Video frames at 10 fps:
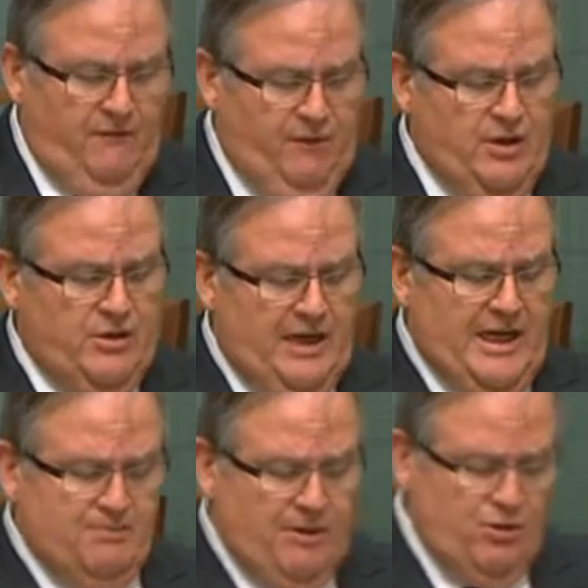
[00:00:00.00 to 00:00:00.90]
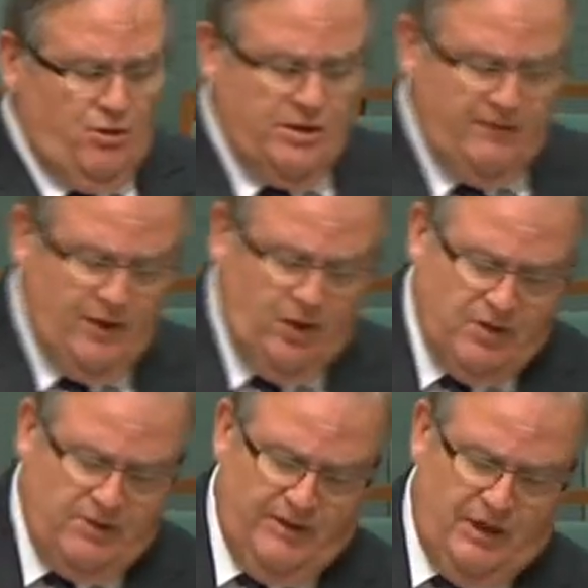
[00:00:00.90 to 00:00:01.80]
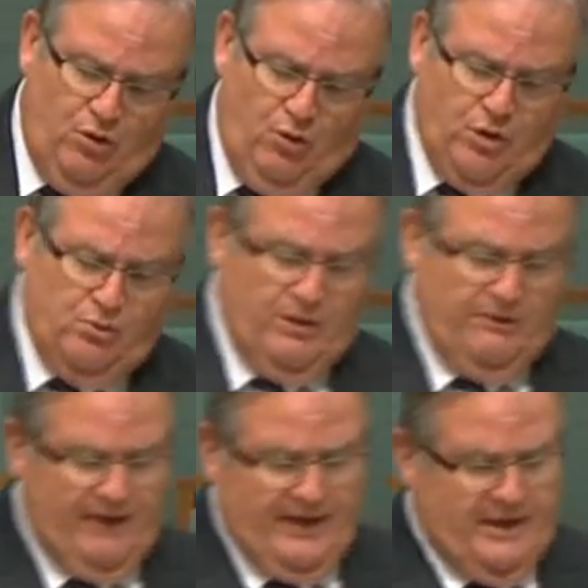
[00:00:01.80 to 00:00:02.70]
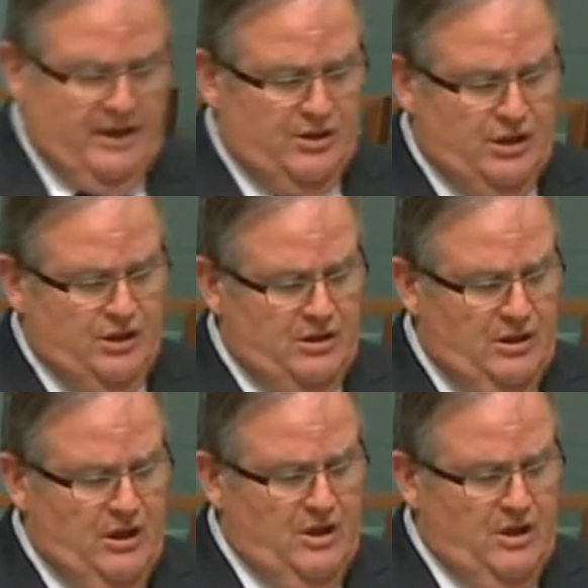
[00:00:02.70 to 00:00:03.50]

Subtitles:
First, I asked my daughters if the cost of their course would affect their decision